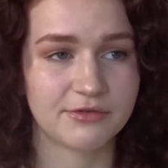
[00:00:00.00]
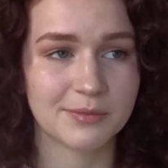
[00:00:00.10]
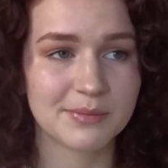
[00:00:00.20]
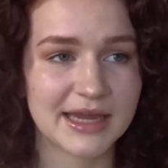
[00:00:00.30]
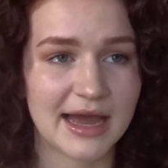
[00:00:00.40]

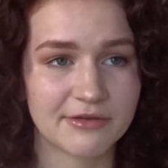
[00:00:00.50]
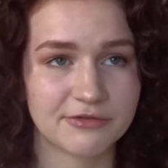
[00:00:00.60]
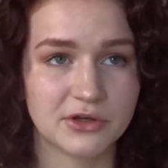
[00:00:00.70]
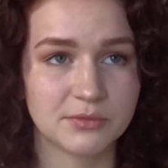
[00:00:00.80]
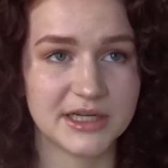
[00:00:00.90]
For me, I
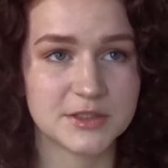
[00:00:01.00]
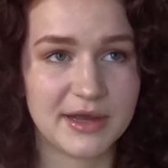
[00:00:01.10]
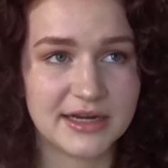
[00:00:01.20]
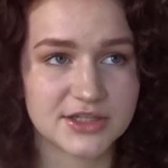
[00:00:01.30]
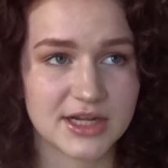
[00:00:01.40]
failed my
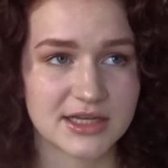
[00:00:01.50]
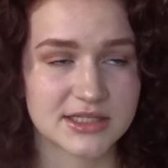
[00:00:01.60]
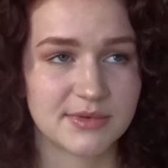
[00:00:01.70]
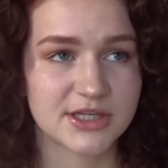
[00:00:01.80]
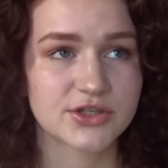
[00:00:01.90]
Spanish
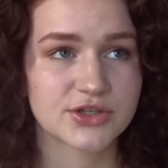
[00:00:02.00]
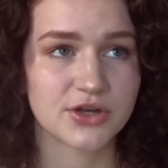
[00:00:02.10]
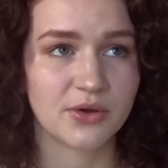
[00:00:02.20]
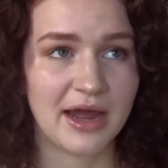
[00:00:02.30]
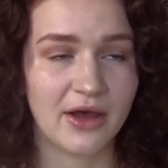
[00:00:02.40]
last semester,
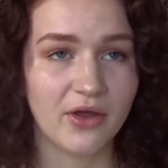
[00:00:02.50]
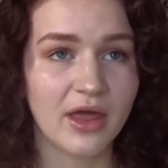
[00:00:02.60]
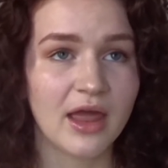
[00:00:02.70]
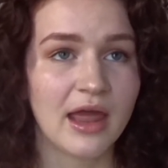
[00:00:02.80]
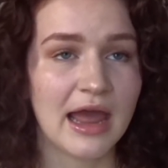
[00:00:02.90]
so I'll
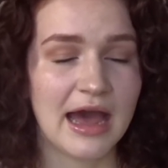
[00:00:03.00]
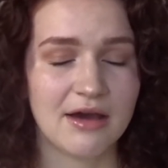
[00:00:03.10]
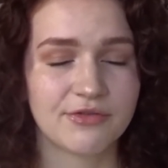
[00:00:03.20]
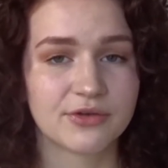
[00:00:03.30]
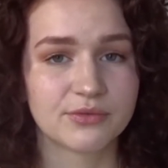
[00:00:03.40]

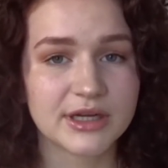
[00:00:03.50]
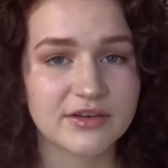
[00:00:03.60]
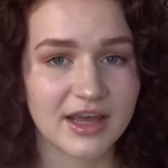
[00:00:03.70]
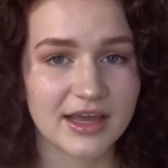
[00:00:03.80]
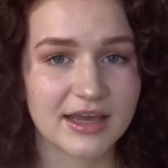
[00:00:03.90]
have to
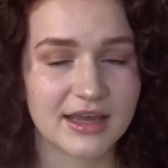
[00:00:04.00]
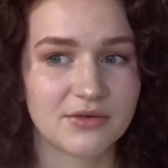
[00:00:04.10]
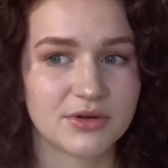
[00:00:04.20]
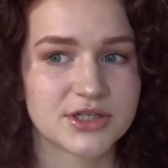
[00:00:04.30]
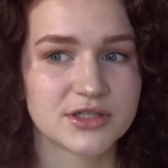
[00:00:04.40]
retake
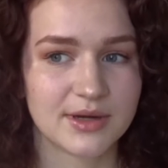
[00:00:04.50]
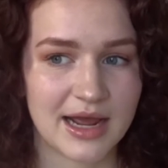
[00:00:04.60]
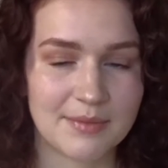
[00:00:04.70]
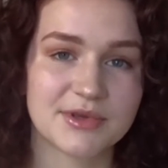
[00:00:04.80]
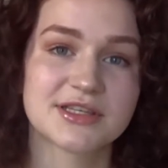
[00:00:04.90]
it, which is what
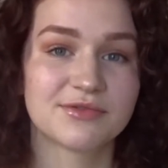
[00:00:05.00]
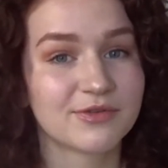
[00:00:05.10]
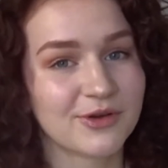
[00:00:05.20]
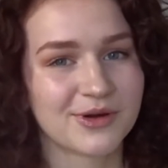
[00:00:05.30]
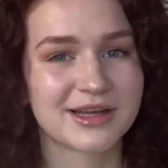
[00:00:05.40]
happens if
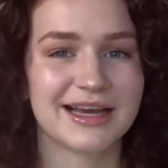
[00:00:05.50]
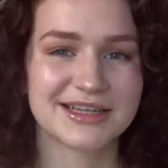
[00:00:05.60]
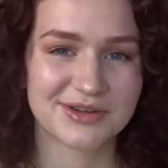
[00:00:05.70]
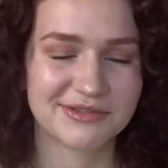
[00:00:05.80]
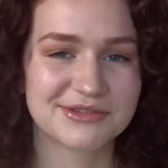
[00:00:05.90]
you fail a
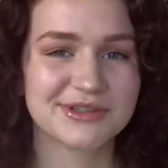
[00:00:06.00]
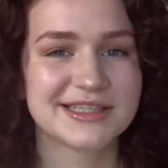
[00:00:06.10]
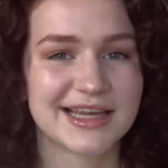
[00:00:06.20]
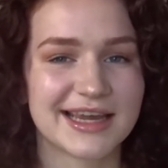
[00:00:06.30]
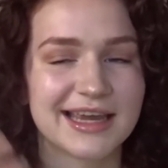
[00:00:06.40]
class, you have to
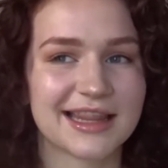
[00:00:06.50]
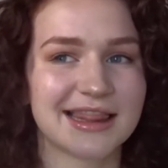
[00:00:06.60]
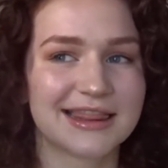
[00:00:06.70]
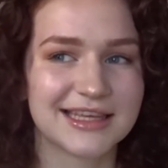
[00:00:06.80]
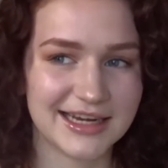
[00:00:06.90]
retake
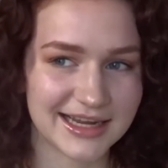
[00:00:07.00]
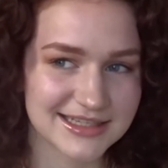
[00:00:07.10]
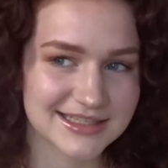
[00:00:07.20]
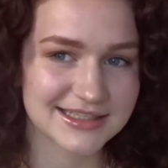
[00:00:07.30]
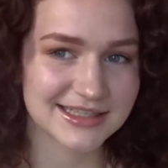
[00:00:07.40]
it the
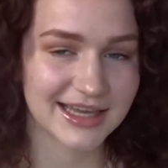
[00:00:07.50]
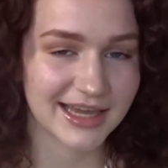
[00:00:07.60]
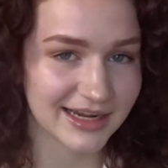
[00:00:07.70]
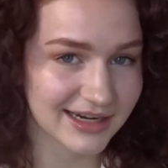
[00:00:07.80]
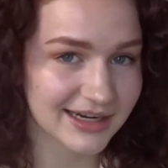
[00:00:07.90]
next
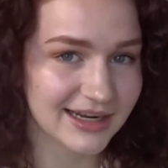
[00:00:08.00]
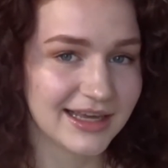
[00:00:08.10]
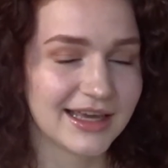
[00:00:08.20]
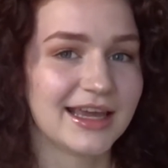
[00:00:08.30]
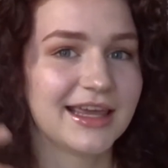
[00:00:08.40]
year
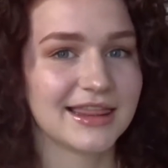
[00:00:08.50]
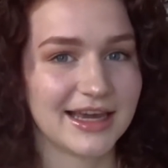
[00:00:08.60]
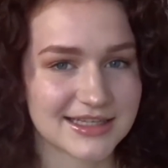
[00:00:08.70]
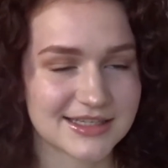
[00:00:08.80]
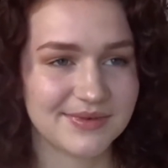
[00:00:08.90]
in
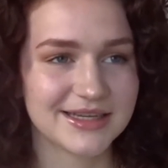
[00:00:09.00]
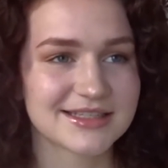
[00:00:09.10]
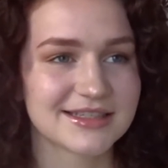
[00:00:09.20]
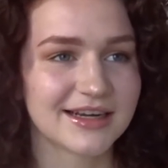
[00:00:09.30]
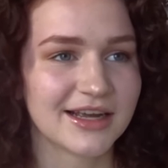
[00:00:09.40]
that
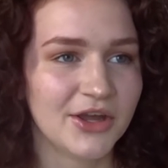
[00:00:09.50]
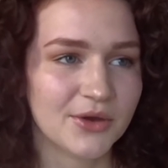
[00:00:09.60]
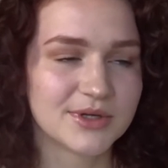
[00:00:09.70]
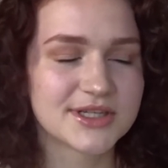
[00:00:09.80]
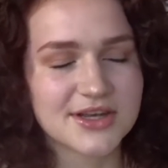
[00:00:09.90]
semester,
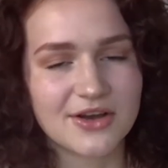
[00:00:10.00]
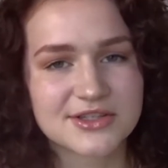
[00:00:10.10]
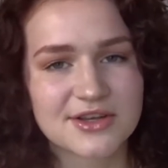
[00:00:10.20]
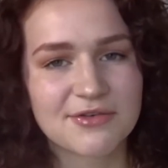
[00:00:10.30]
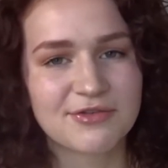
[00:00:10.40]
which is
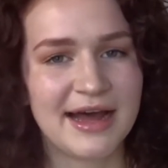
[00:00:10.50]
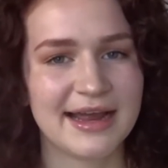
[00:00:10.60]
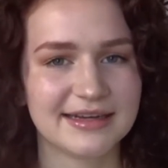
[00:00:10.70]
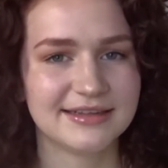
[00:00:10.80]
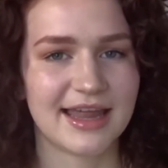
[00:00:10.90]
also
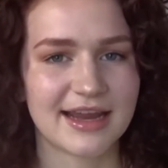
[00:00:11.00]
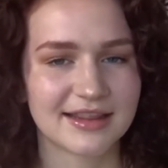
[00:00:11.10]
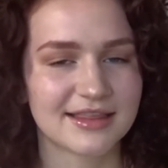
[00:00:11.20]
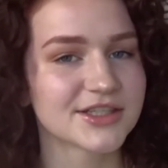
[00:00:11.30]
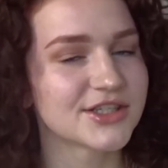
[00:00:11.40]
fine.
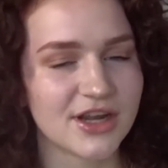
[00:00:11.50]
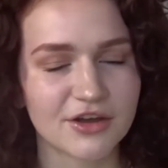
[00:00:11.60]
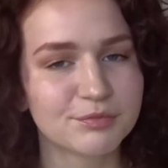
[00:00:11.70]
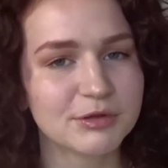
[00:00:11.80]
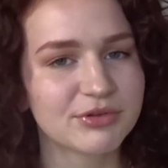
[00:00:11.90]
Like there's
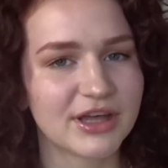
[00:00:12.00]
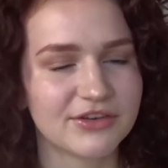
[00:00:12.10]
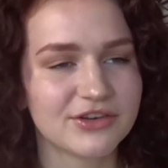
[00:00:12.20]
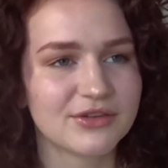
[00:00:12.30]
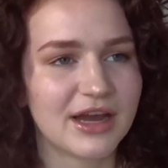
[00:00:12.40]
enough people
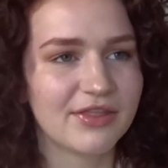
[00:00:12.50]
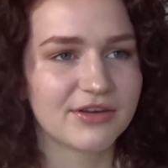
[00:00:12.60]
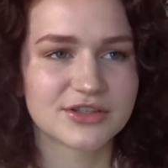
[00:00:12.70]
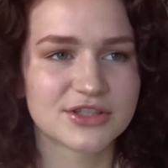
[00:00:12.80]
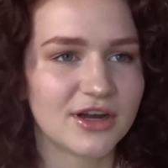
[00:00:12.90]
that do that.
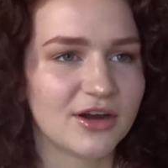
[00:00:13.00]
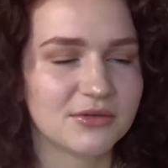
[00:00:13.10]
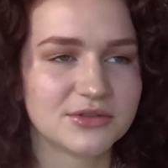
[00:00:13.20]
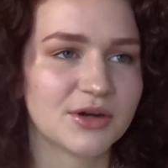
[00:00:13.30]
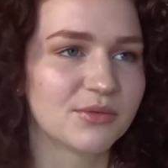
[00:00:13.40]
There's
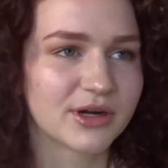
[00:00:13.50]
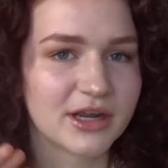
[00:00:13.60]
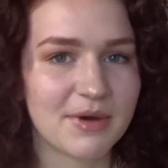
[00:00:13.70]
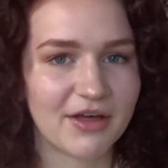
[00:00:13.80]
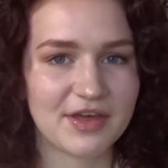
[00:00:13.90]
no, don't
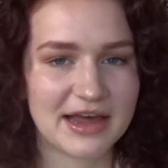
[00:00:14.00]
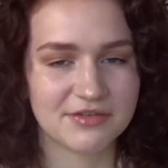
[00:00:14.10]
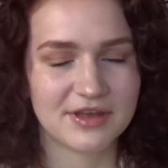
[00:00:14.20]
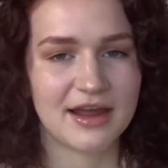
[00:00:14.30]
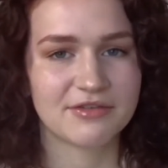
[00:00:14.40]
worry about that
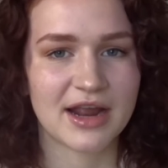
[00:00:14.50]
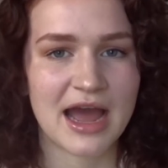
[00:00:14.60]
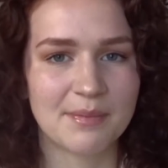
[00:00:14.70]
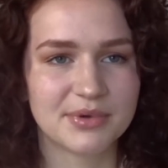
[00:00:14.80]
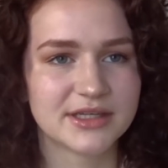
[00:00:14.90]
if that ever
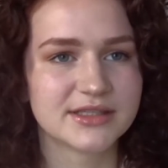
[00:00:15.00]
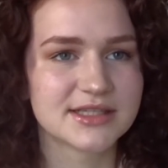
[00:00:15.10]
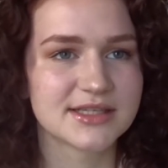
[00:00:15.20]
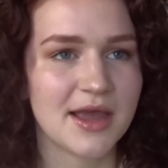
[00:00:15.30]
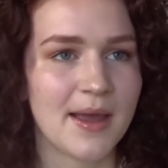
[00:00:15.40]

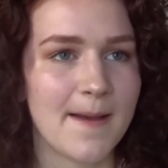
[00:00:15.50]
happens.